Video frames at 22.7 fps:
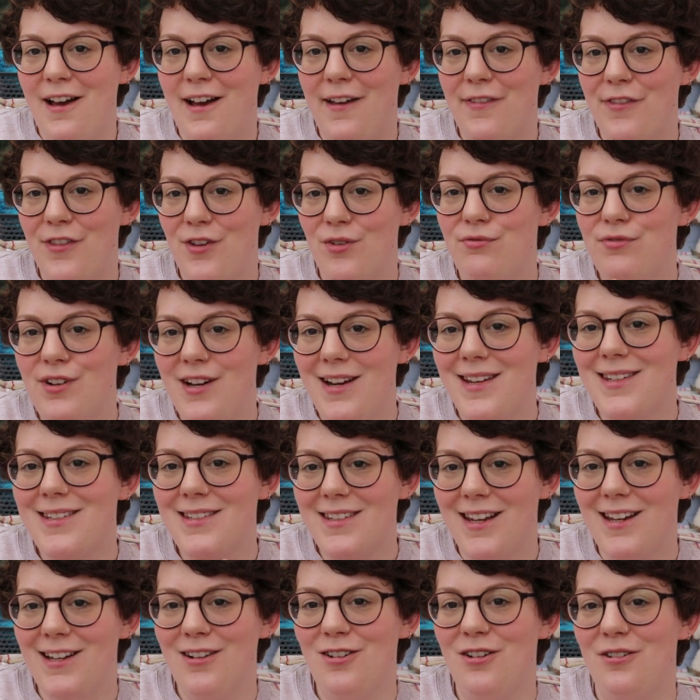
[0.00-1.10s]
And the
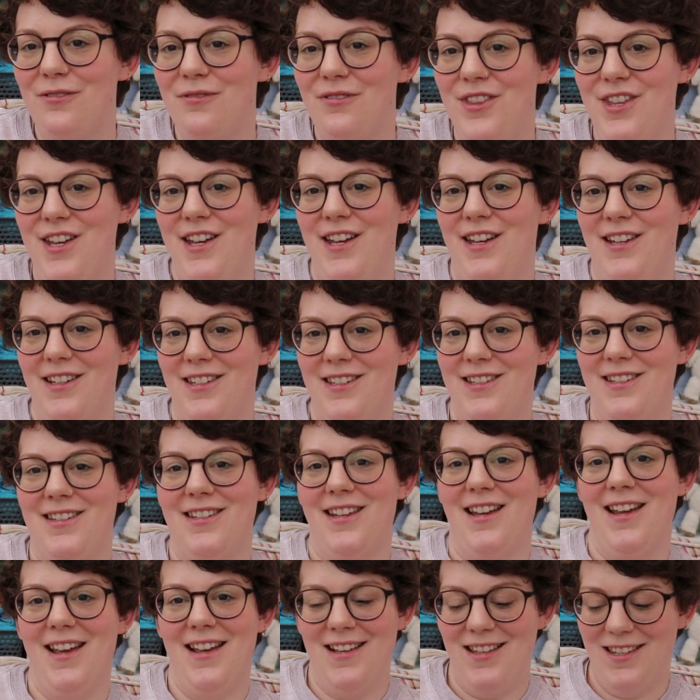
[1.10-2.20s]
reason I love this
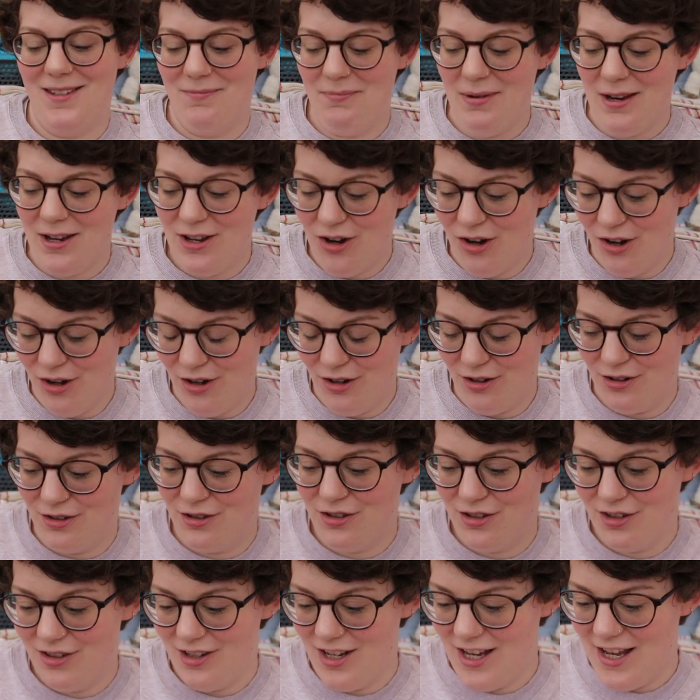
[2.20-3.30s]
is
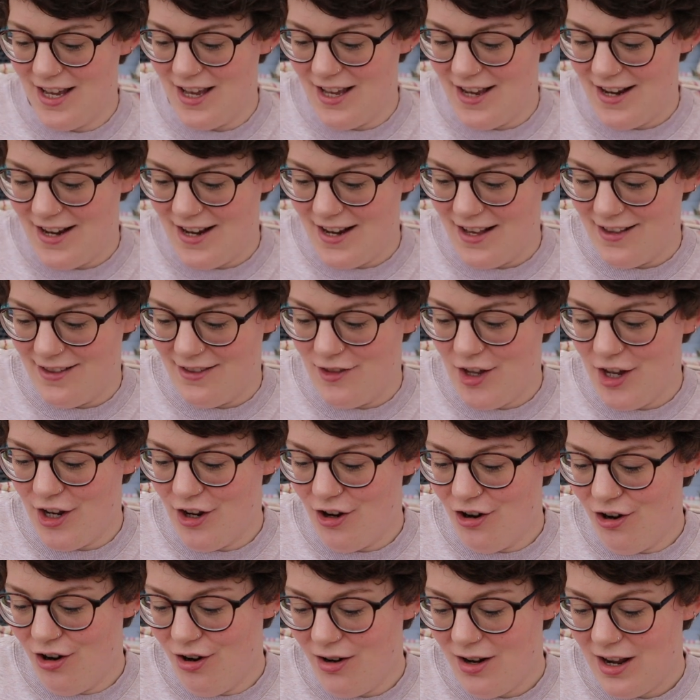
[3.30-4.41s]
because they
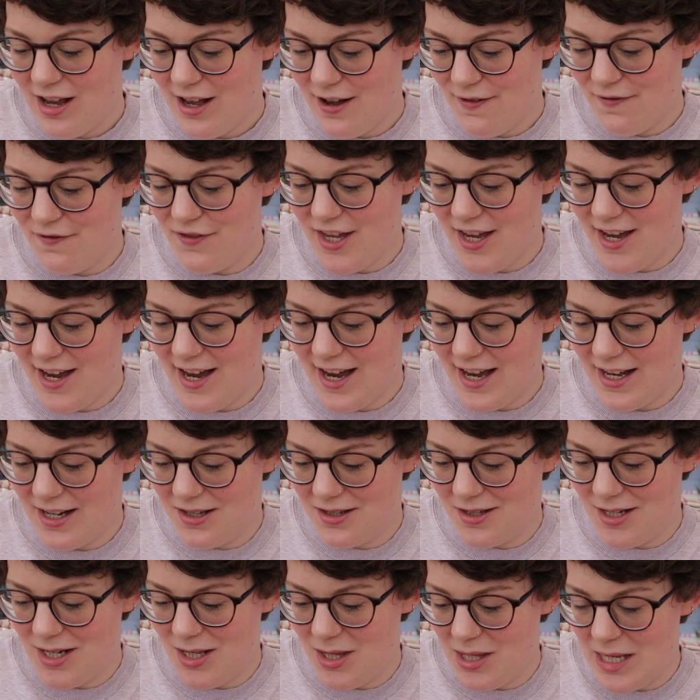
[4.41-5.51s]
all have their
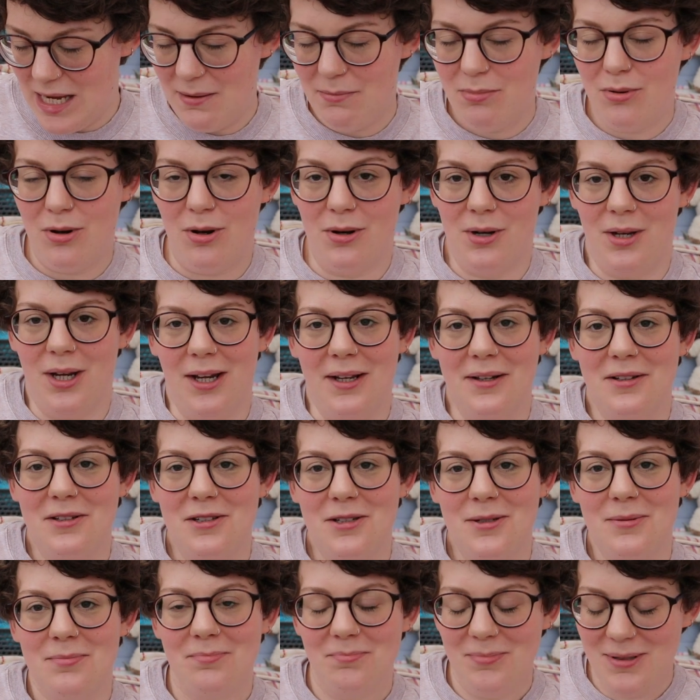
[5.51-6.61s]
hands in their
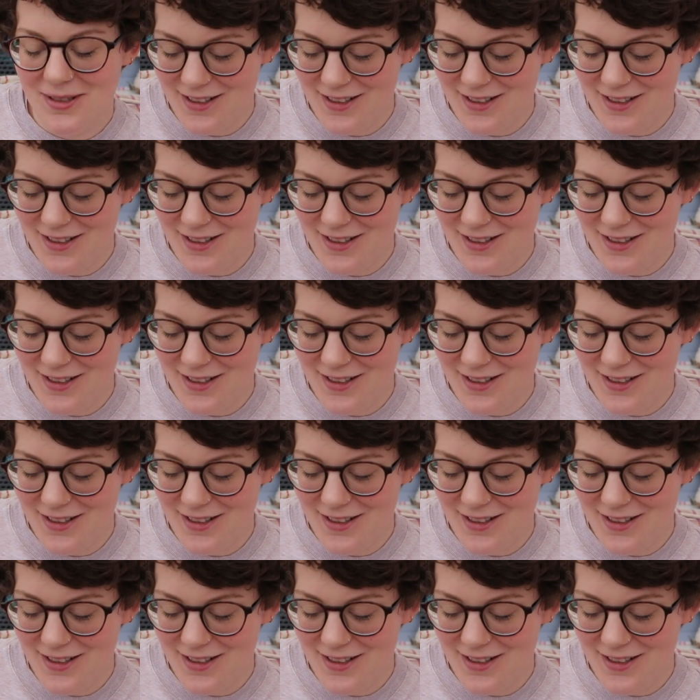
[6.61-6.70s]
pockets.